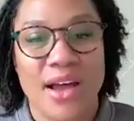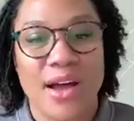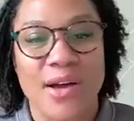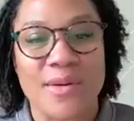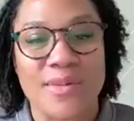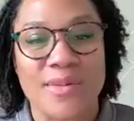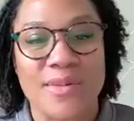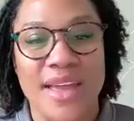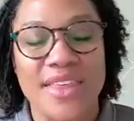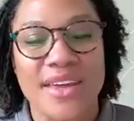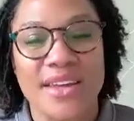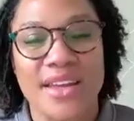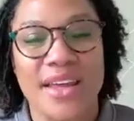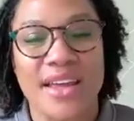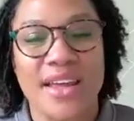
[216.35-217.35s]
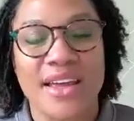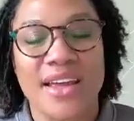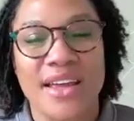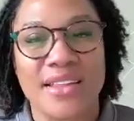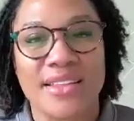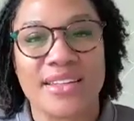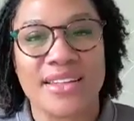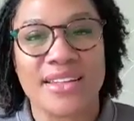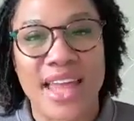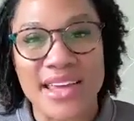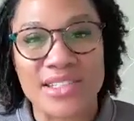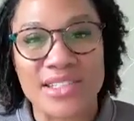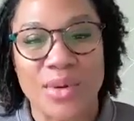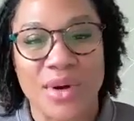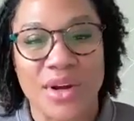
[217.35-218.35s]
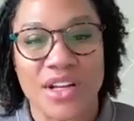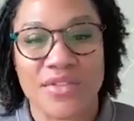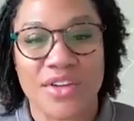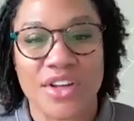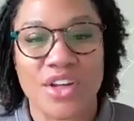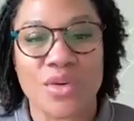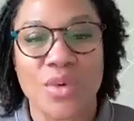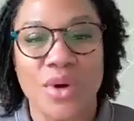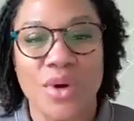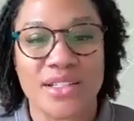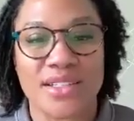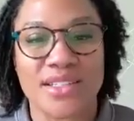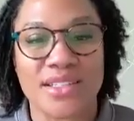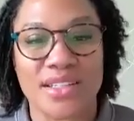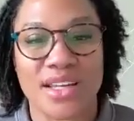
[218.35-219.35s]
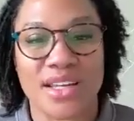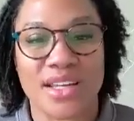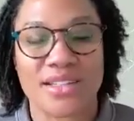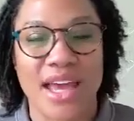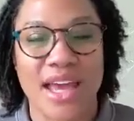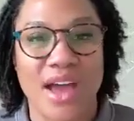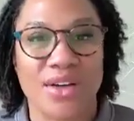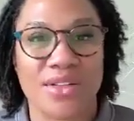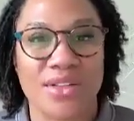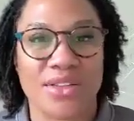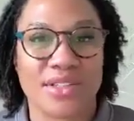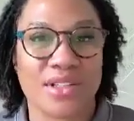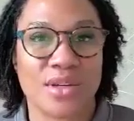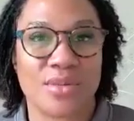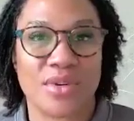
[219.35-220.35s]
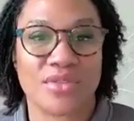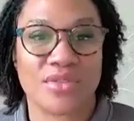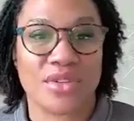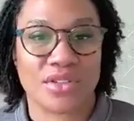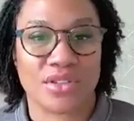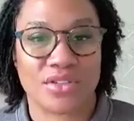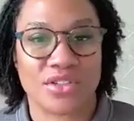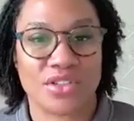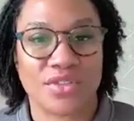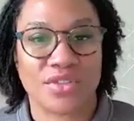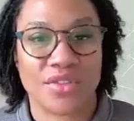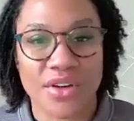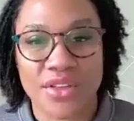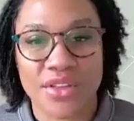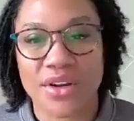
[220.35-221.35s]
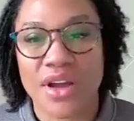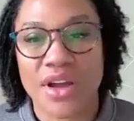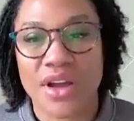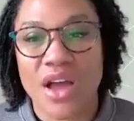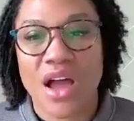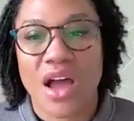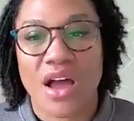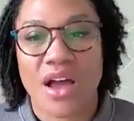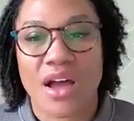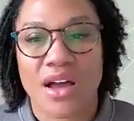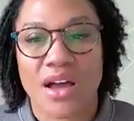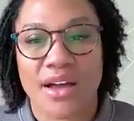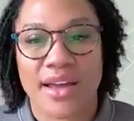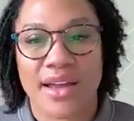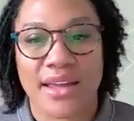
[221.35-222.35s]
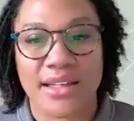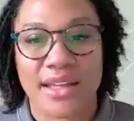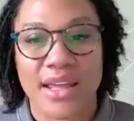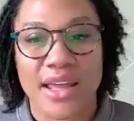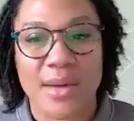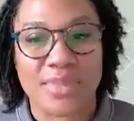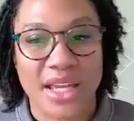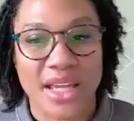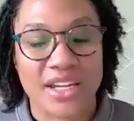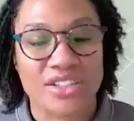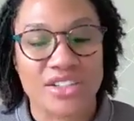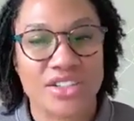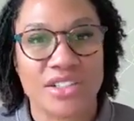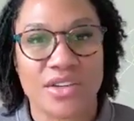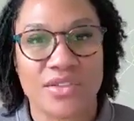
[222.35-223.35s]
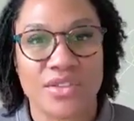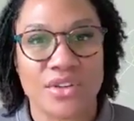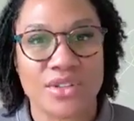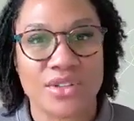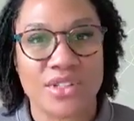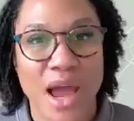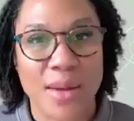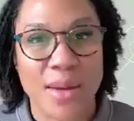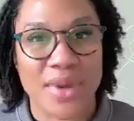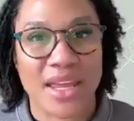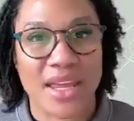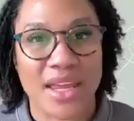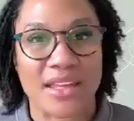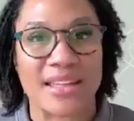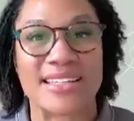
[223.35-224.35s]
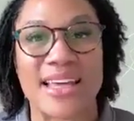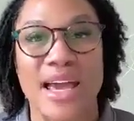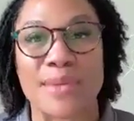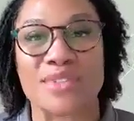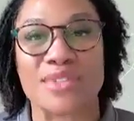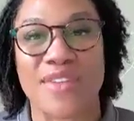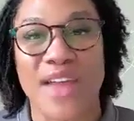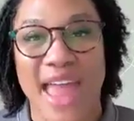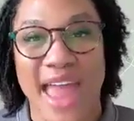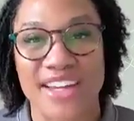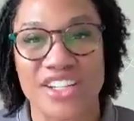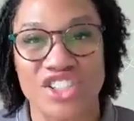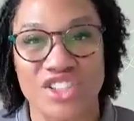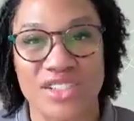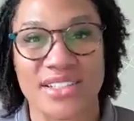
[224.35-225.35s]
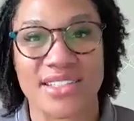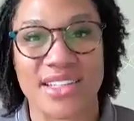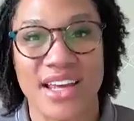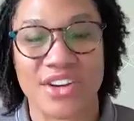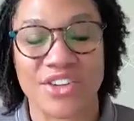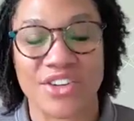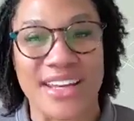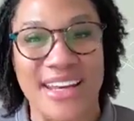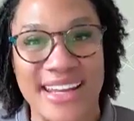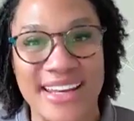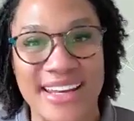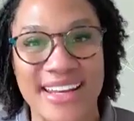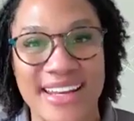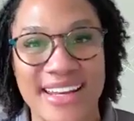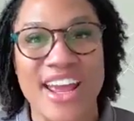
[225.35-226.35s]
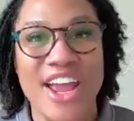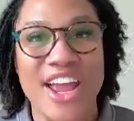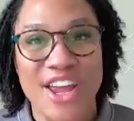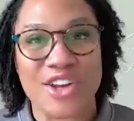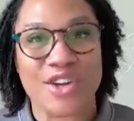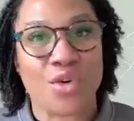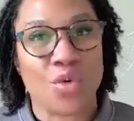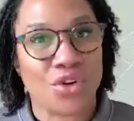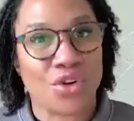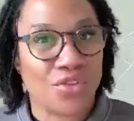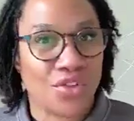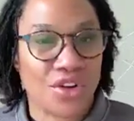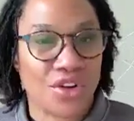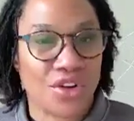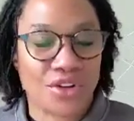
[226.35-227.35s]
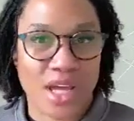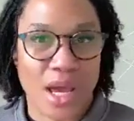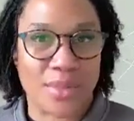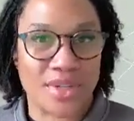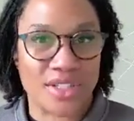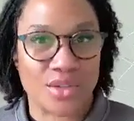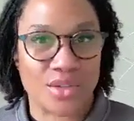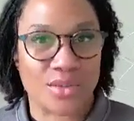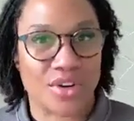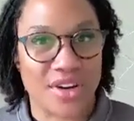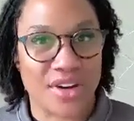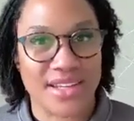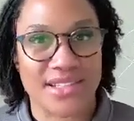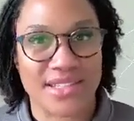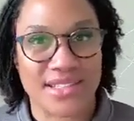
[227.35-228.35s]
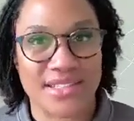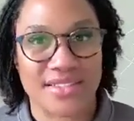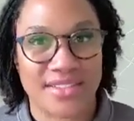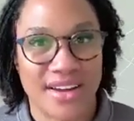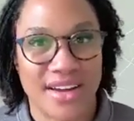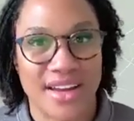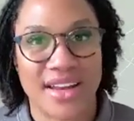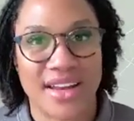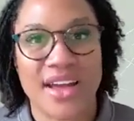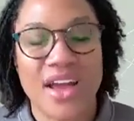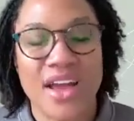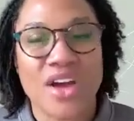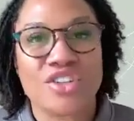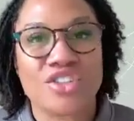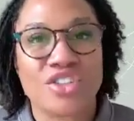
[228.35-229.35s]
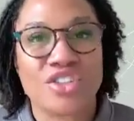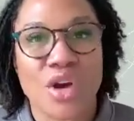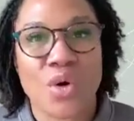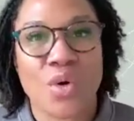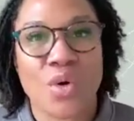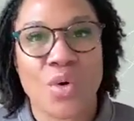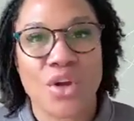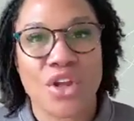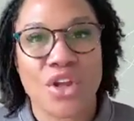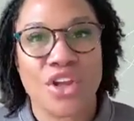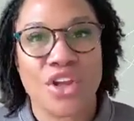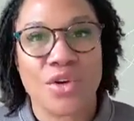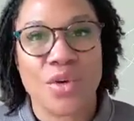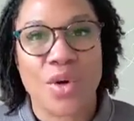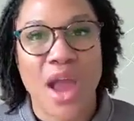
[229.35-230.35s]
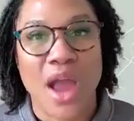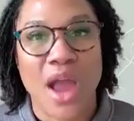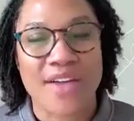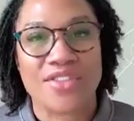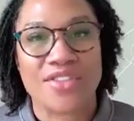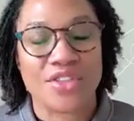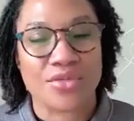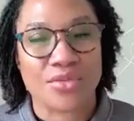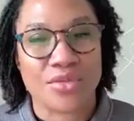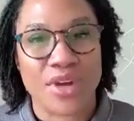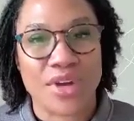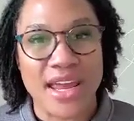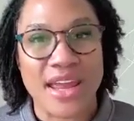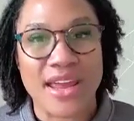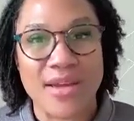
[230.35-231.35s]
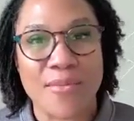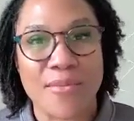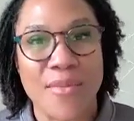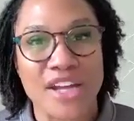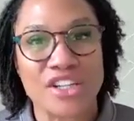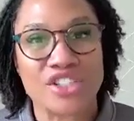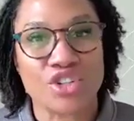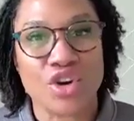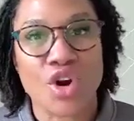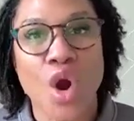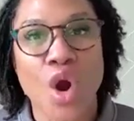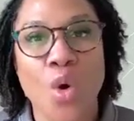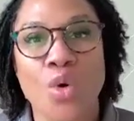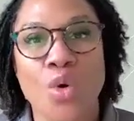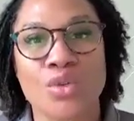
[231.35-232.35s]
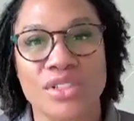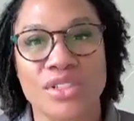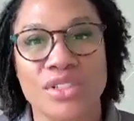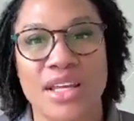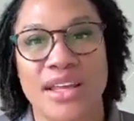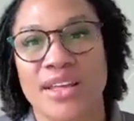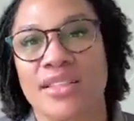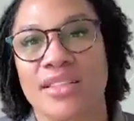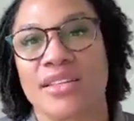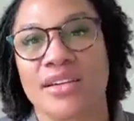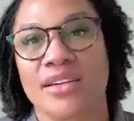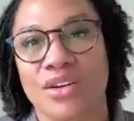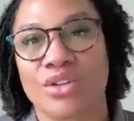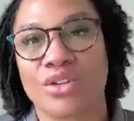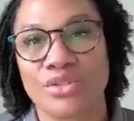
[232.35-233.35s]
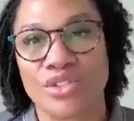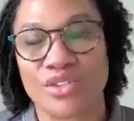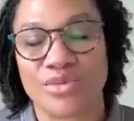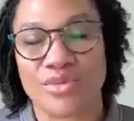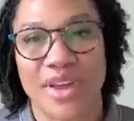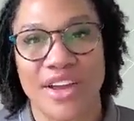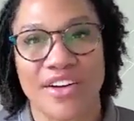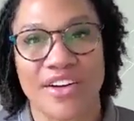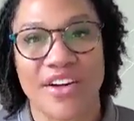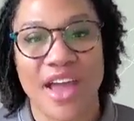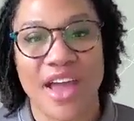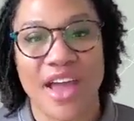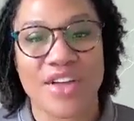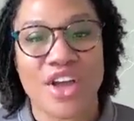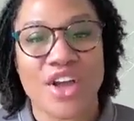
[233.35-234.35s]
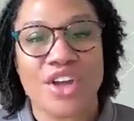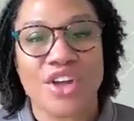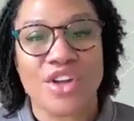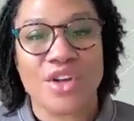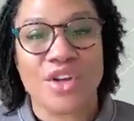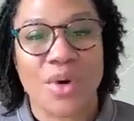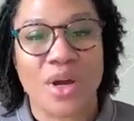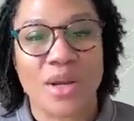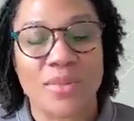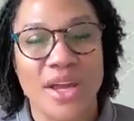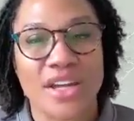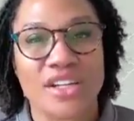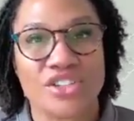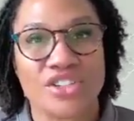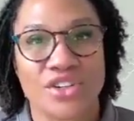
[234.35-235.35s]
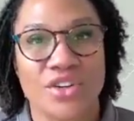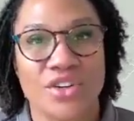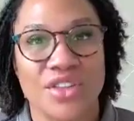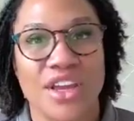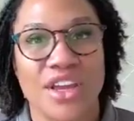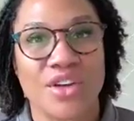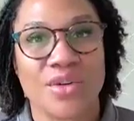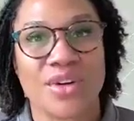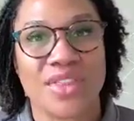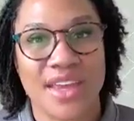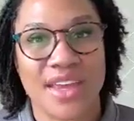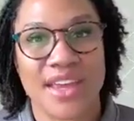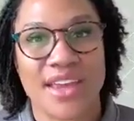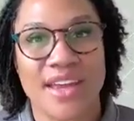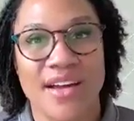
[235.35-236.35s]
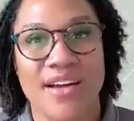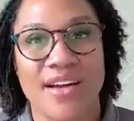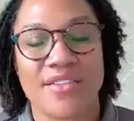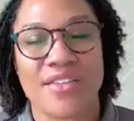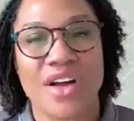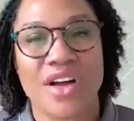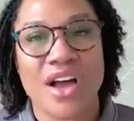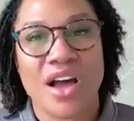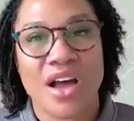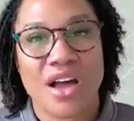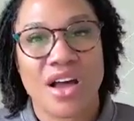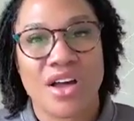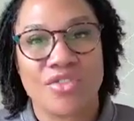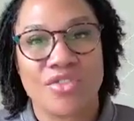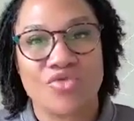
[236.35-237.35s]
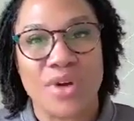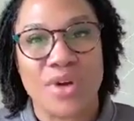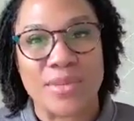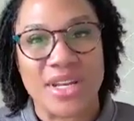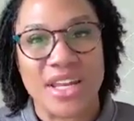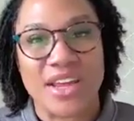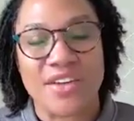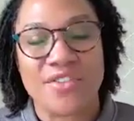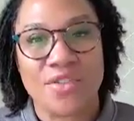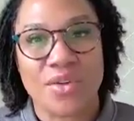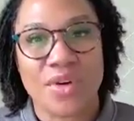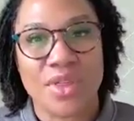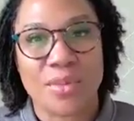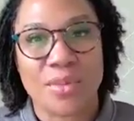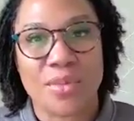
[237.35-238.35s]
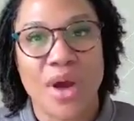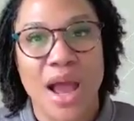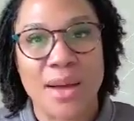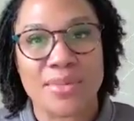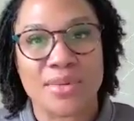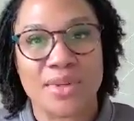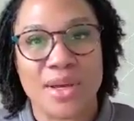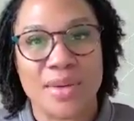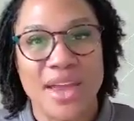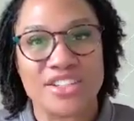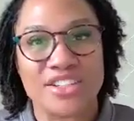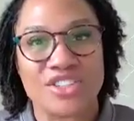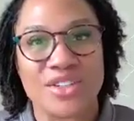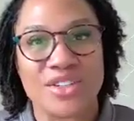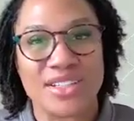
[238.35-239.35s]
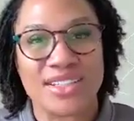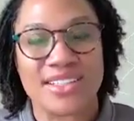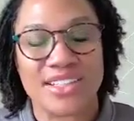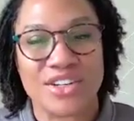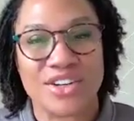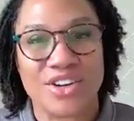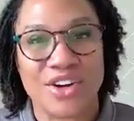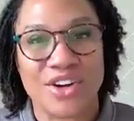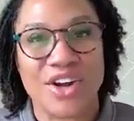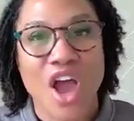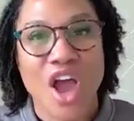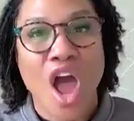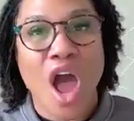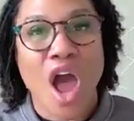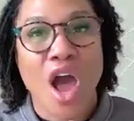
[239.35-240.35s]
And then in the last part of it, you want to discuss how this can be researched further and the implications of your topic and the types of actions that are needed in order for your topic to progress, right? So you have 3 major goals in the conclusion paragraph. You want to make sure that you are thinking of a remedy for the problem as you consider